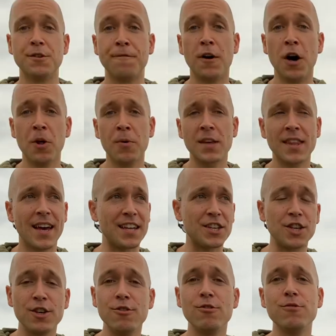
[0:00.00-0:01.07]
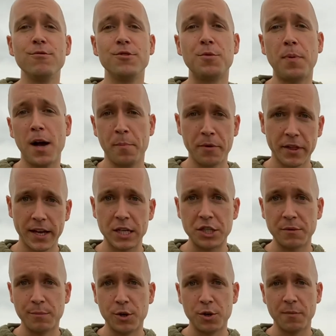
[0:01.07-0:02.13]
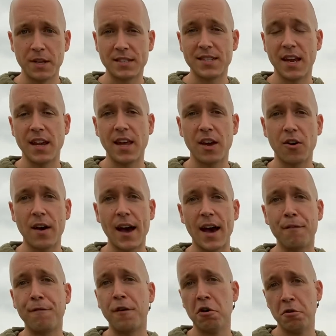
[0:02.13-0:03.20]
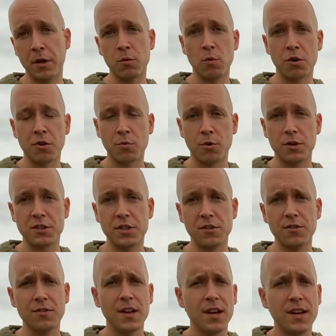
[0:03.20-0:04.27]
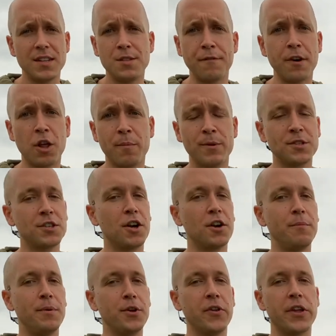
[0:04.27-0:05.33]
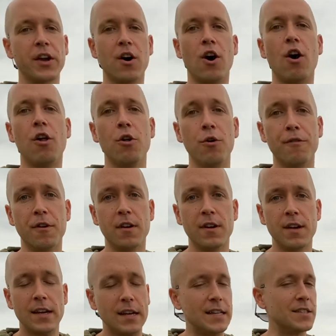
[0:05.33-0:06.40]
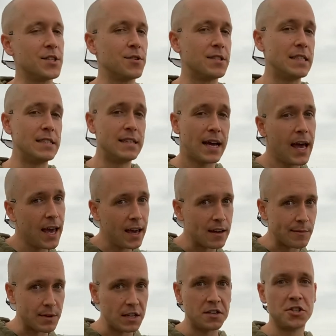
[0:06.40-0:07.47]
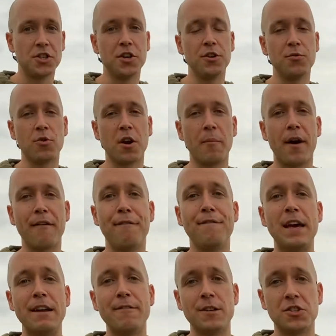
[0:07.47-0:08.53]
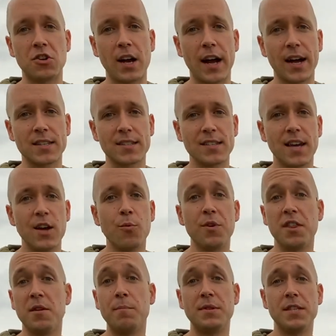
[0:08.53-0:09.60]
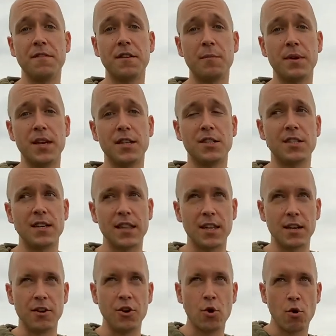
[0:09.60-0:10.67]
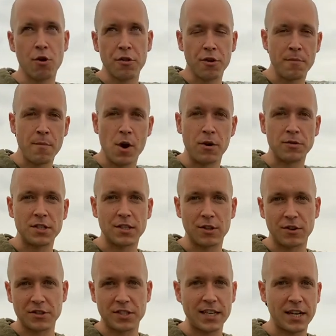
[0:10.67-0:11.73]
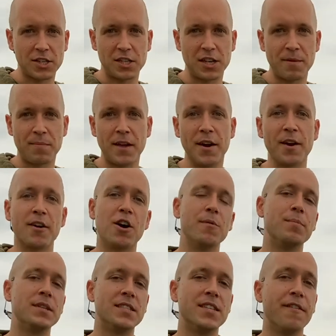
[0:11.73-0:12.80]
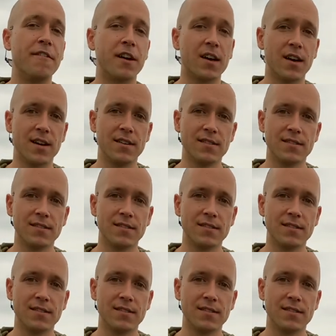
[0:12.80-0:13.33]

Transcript: following that huge population boom that San Diego had following World War II, developers started building all over. And so today, I'm gonna show you one of my favorite tracts within Pacific Beach in the northernmost little section up there called Pacifica.